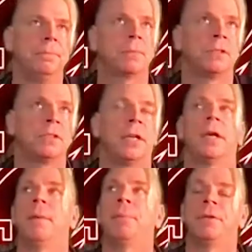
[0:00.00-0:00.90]
setting
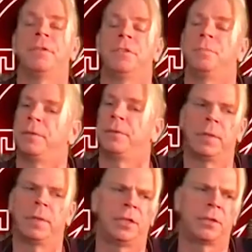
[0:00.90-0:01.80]
up here, and she's been
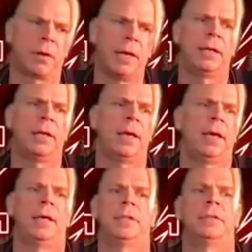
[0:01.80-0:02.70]
really great.
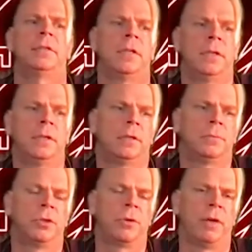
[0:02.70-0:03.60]
And
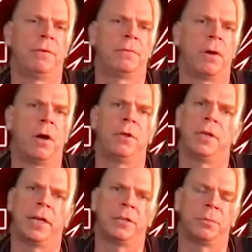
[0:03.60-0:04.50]
I'm so grateful for all you
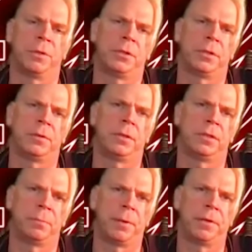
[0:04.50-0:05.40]
guys. What's your
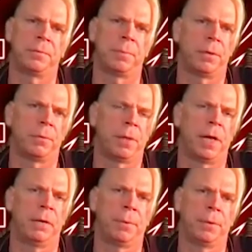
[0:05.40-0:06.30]
experience been with
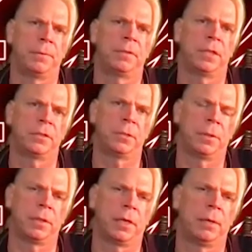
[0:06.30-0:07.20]
Blackbird? Tell us
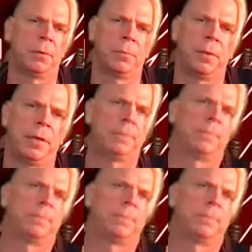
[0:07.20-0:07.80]
about the label a bit.